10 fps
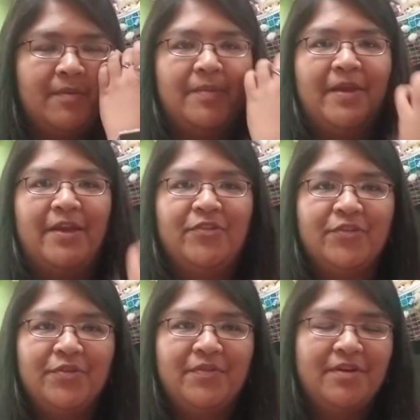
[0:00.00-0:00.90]
page
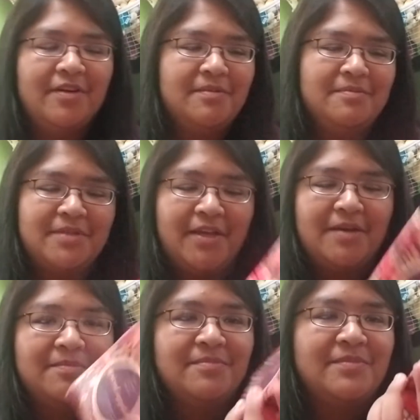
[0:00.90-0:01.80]
so far. But yeah,
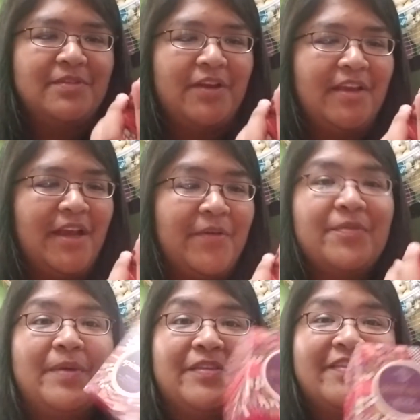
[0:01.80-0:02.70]
sorry. I was
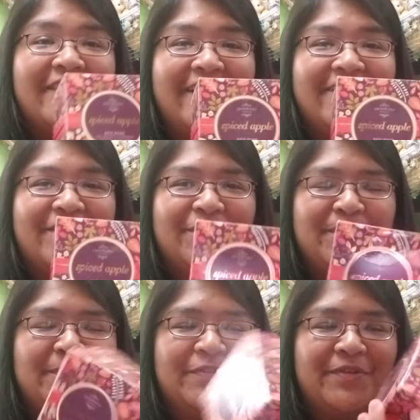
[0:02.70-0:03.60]
about to slice this
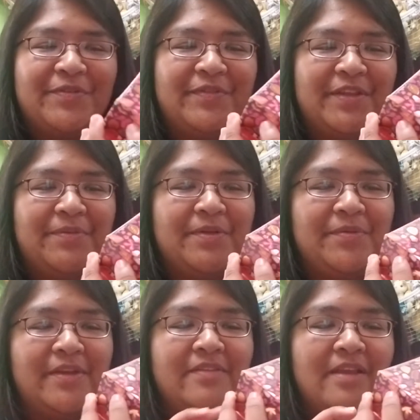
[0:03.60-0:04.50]
open before revealing what it
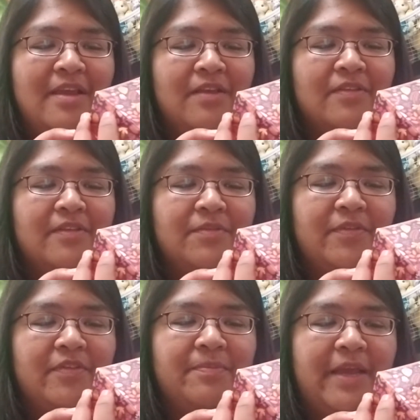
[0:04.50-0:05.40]
was. So this
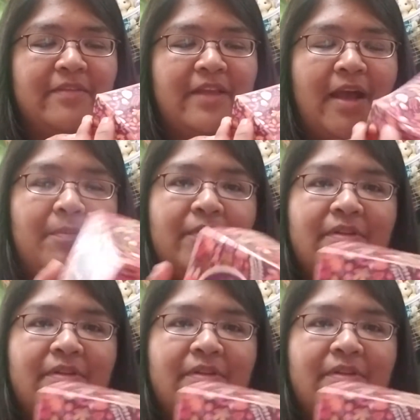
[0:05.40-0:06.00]
one's Spice Apple.